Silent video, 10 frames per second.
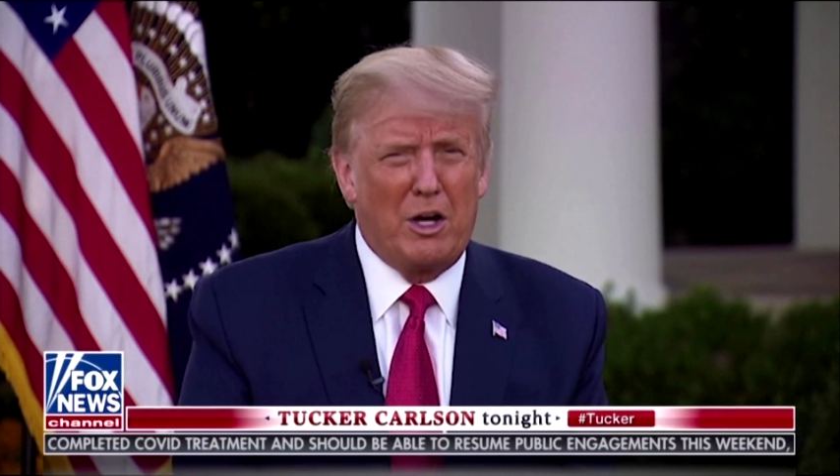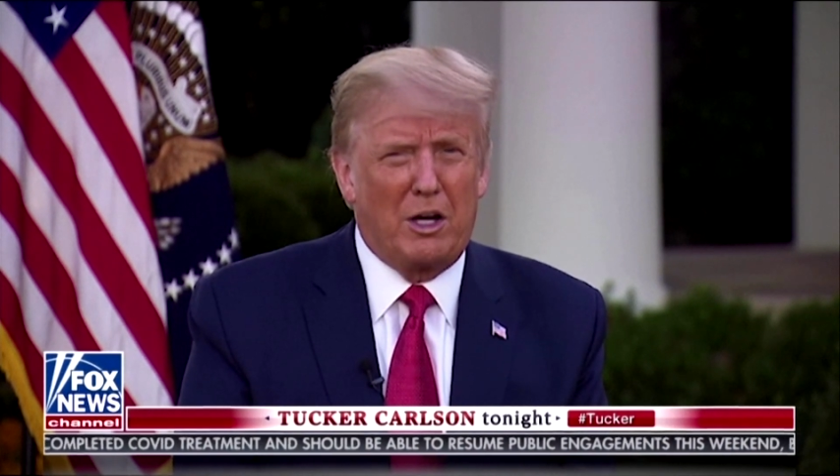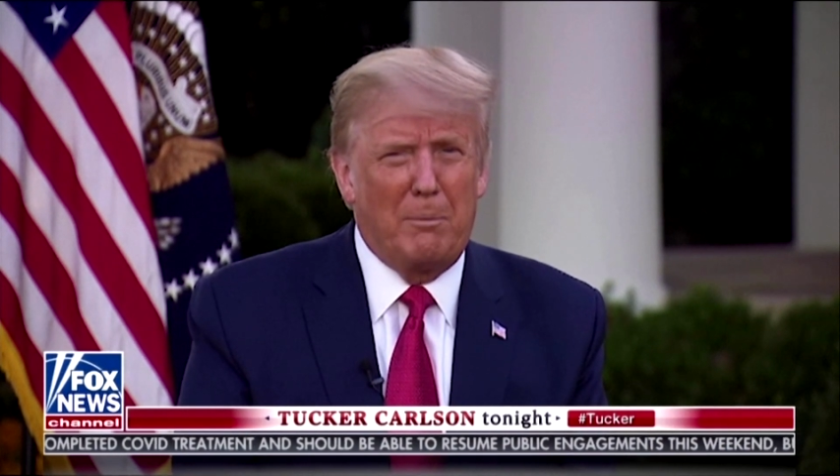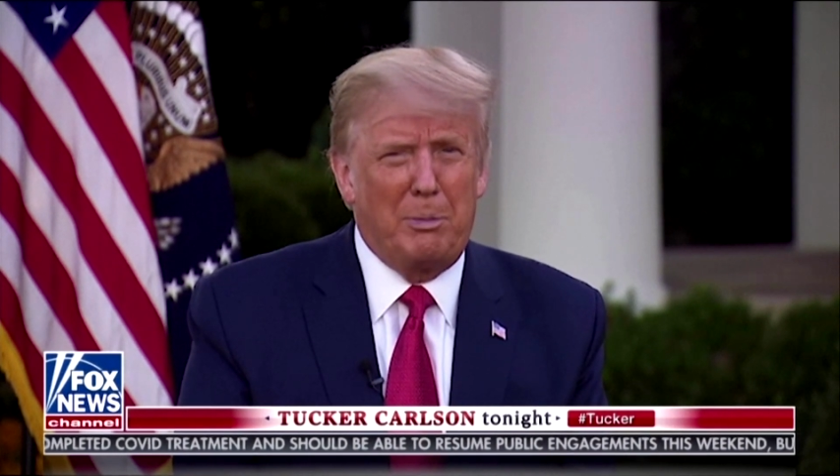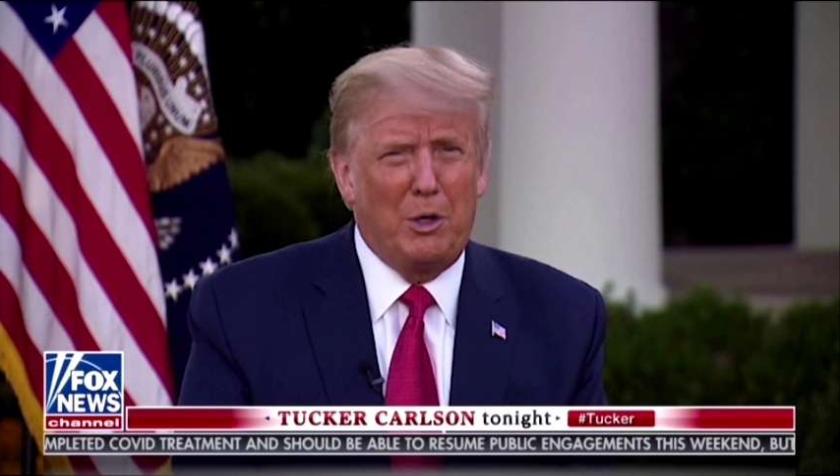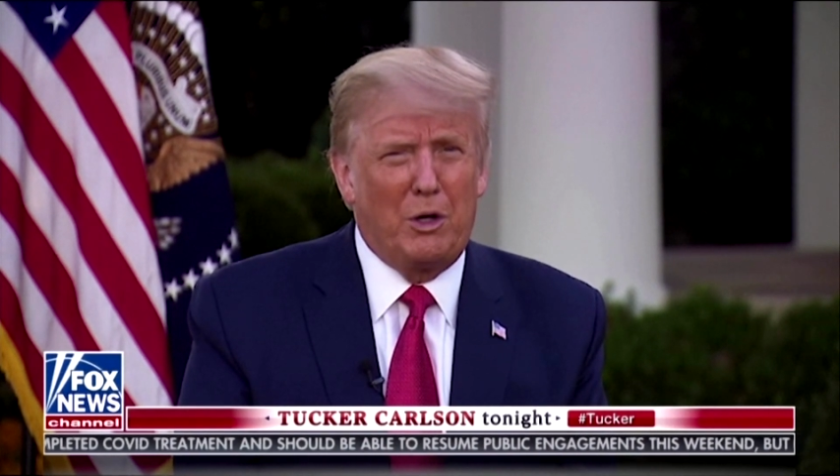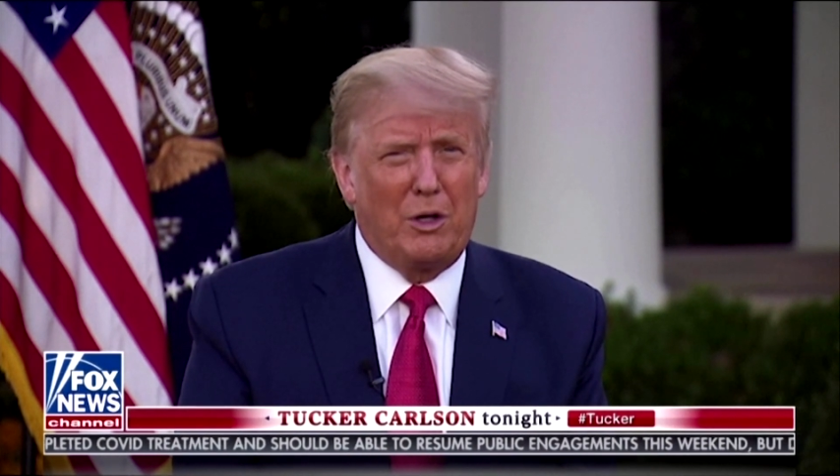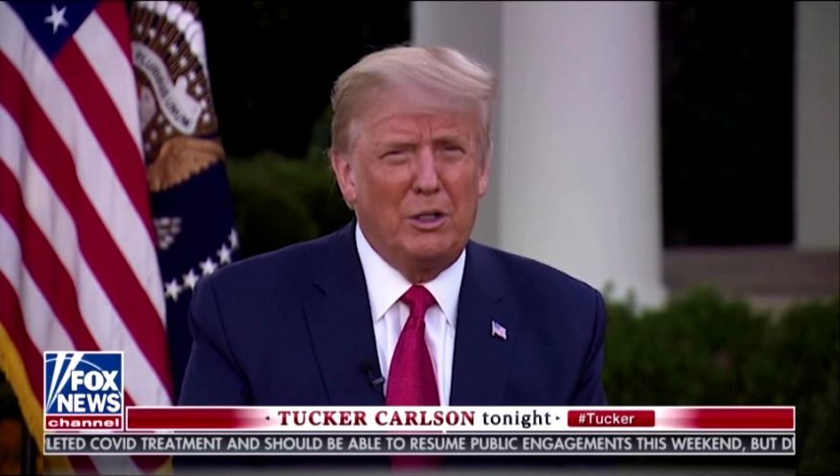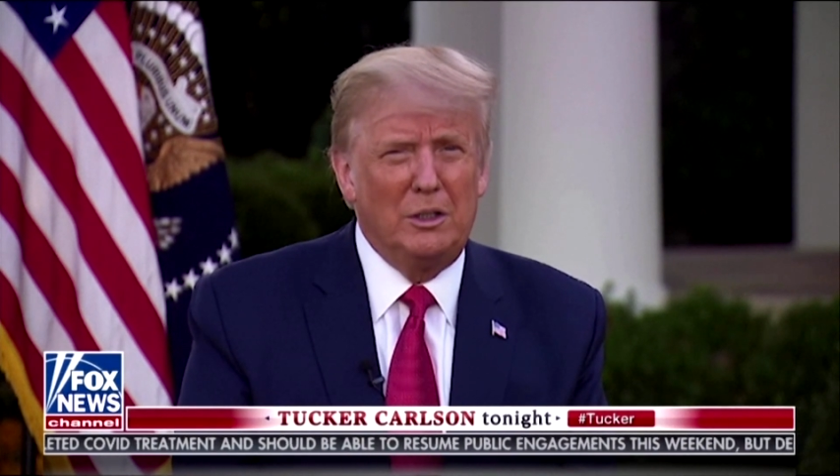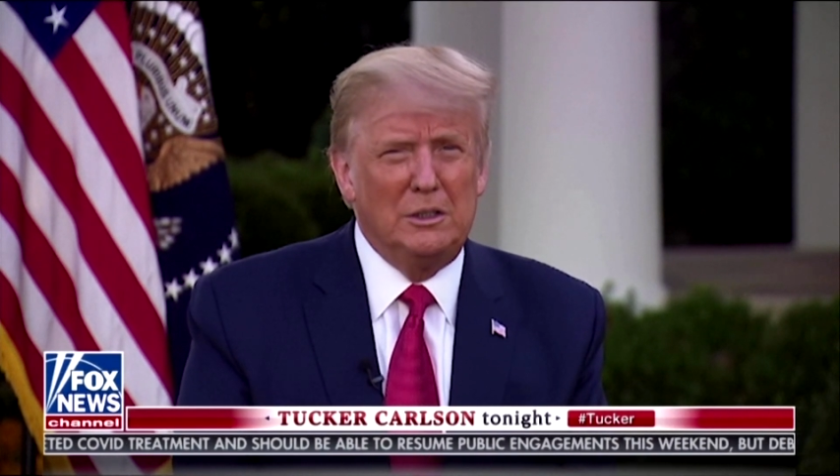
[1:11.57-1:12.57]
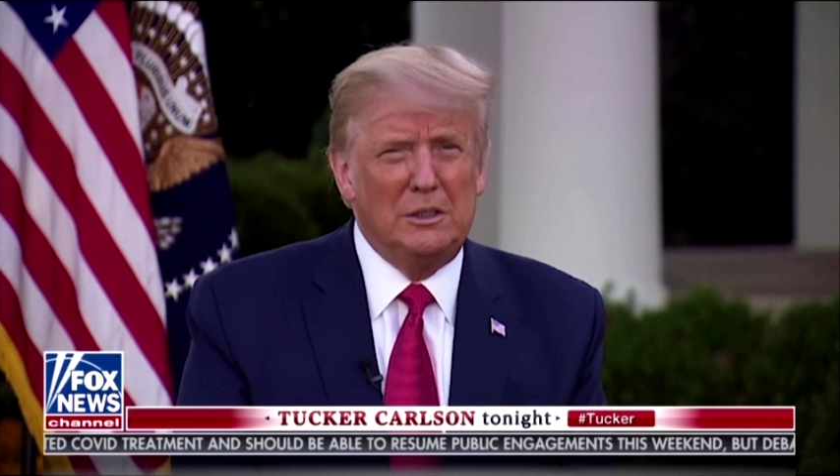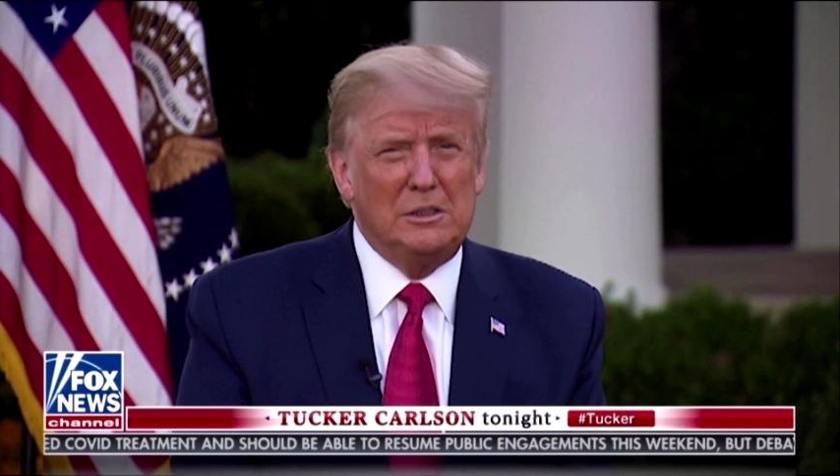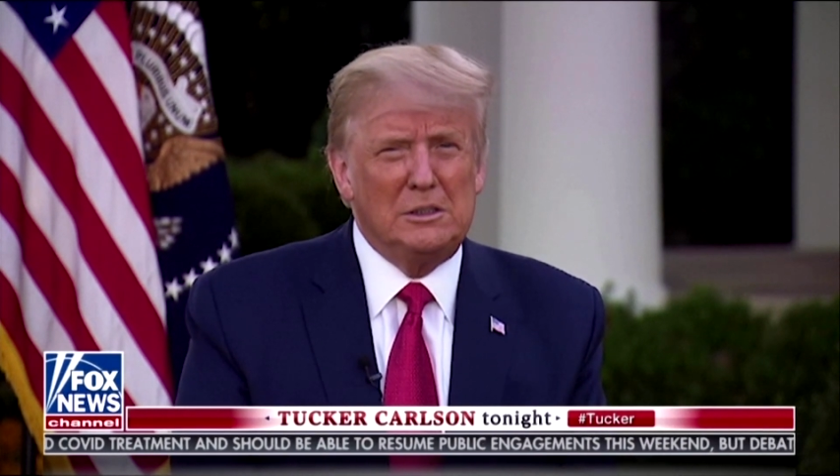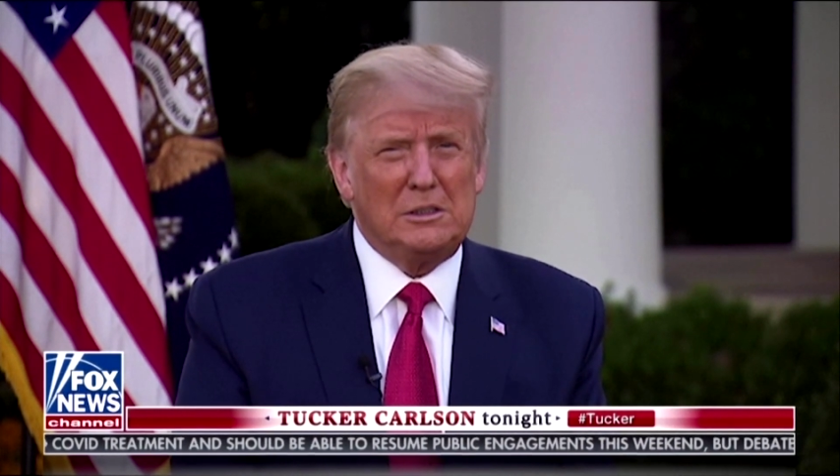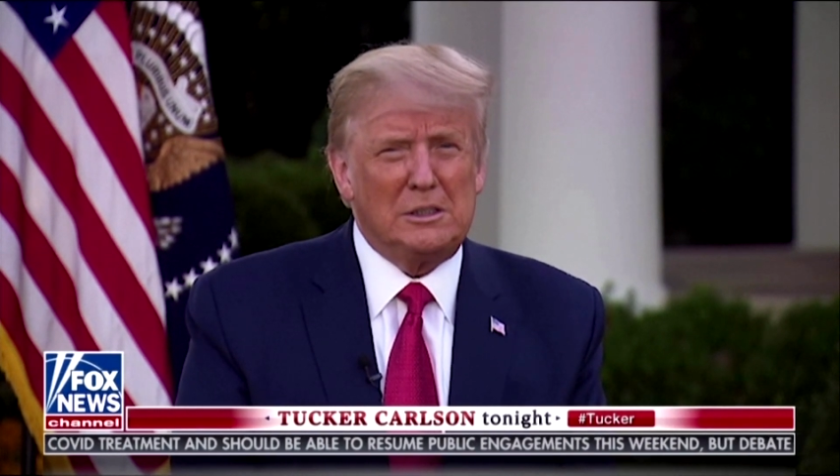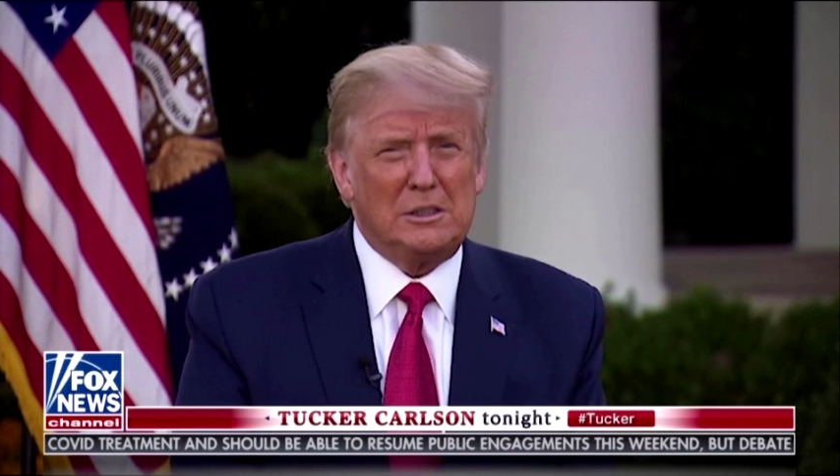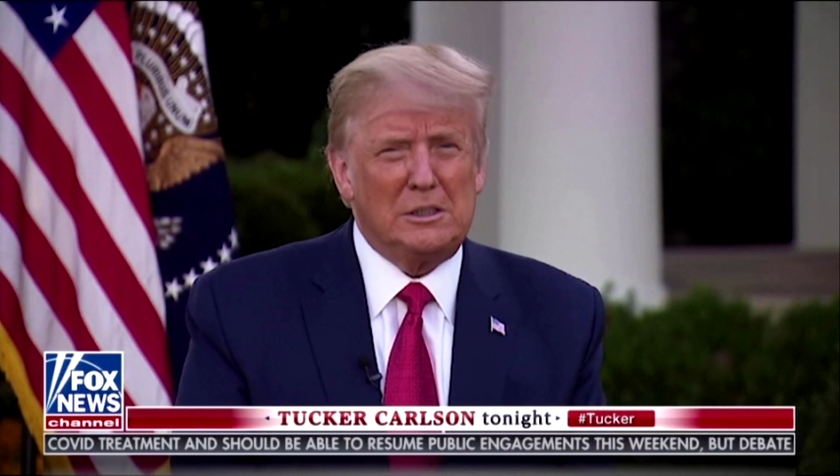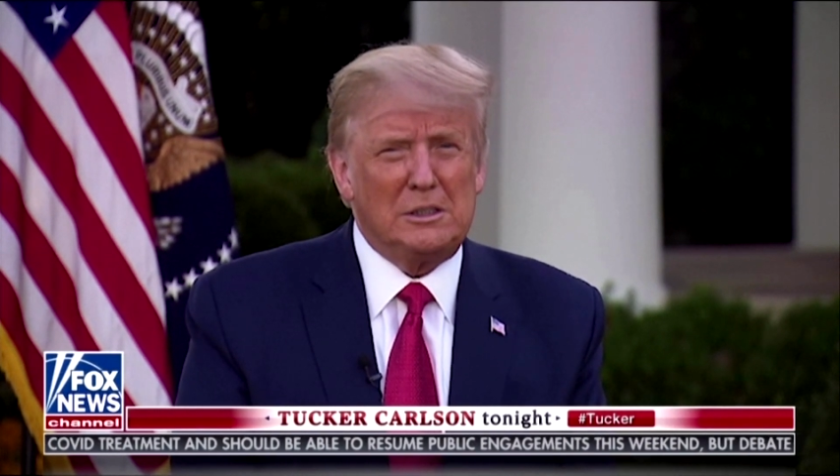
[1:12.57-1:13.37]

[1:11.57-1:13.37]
on a computer? I